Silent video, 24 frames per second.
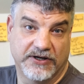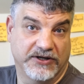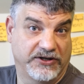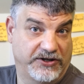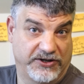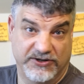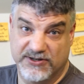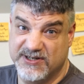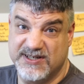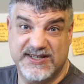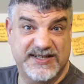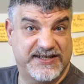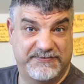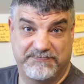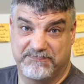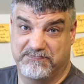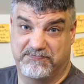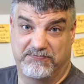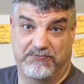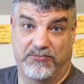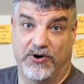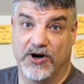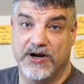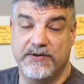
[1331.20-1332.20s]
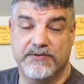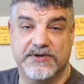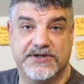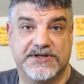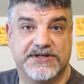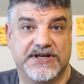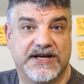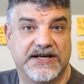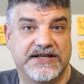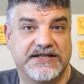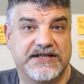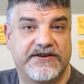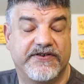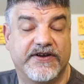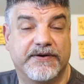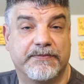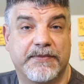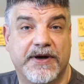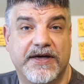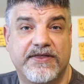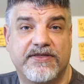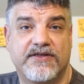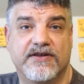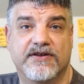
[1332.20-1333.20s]
using pretty much scientific
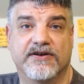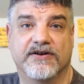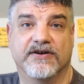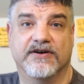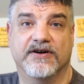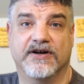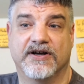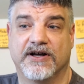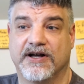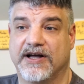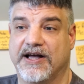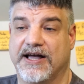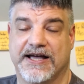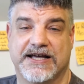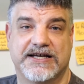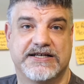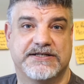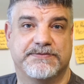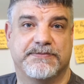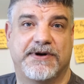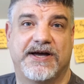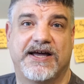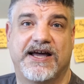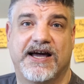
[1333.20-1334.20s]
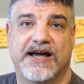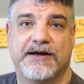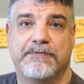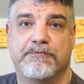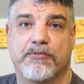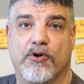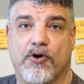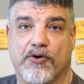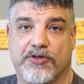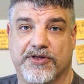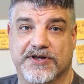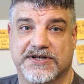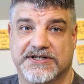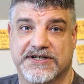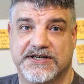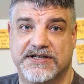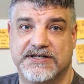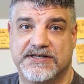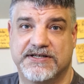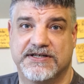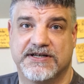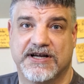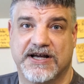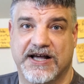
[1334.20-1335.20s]
method. Here's my
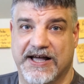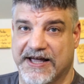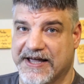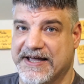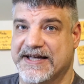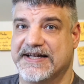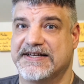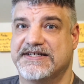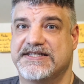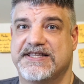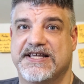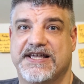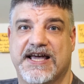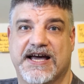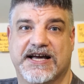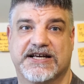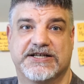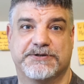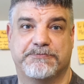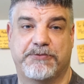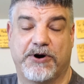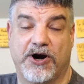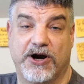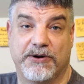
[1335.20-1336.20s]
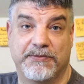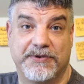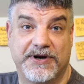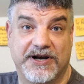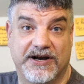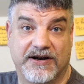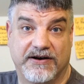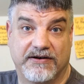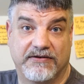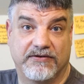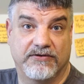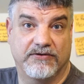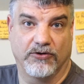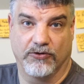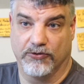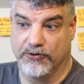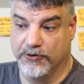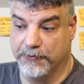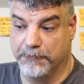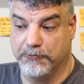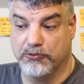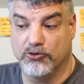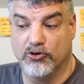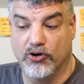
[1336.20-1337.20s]
hypothesis. Here's the experiment or
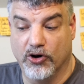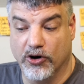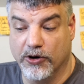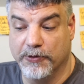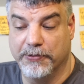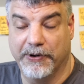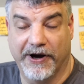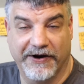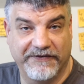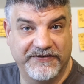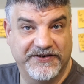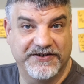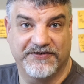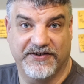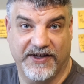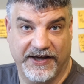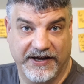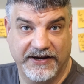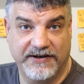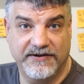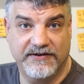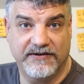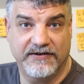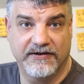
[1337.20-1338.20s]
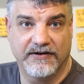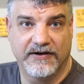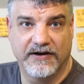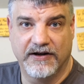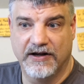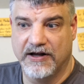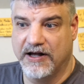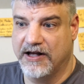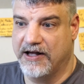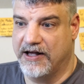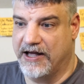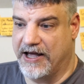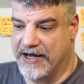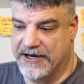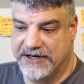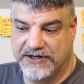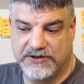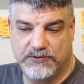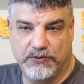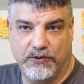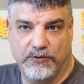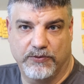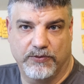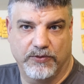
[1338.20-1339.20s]
the probe I've designed.
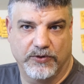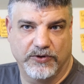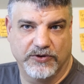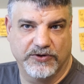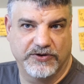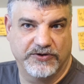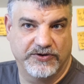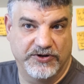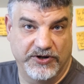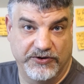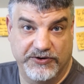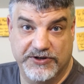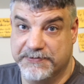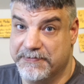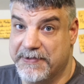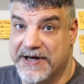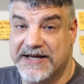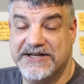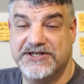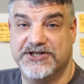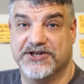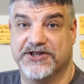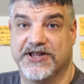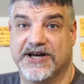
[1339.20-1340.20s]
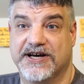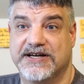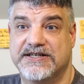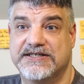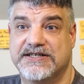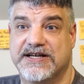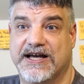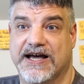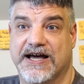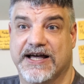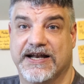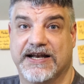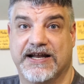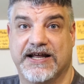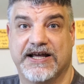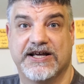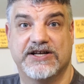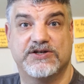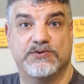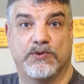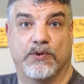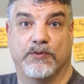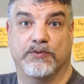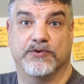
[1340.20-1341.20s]
Here's what we'll do to measure that. And
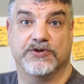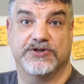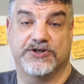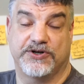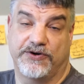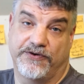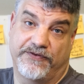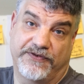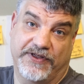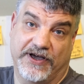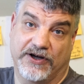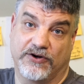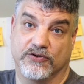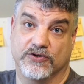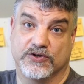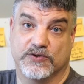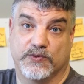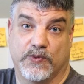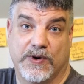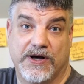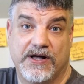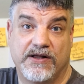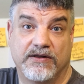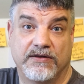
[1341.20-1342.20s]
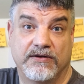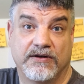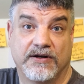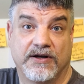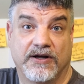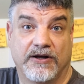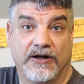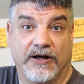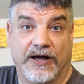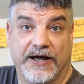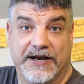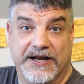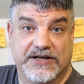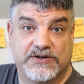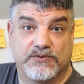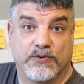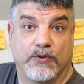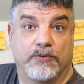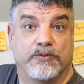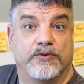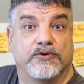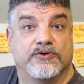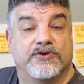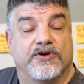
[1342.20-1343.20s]
here's what we'll do if that goes well. And here's
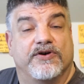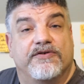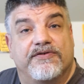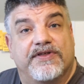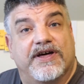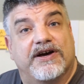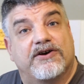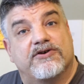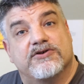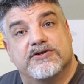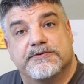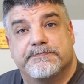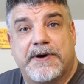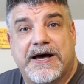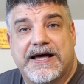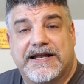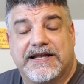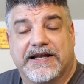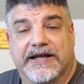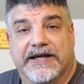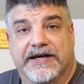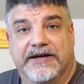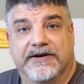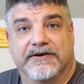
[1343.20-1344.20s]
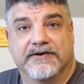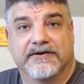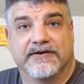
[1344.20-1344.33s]
what we'll do if that goes badly.